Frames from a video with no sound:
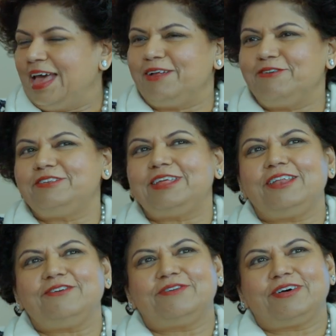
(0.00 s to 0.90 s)
And I'm going to
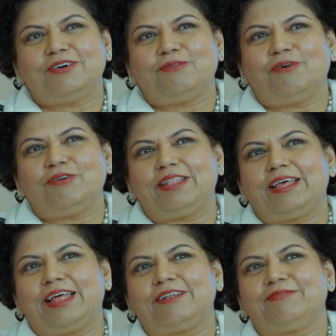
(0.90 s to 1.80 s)
tell you a quote
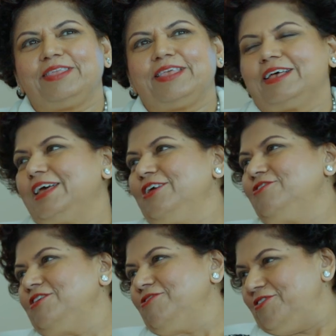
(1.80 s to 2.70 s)
that Eugene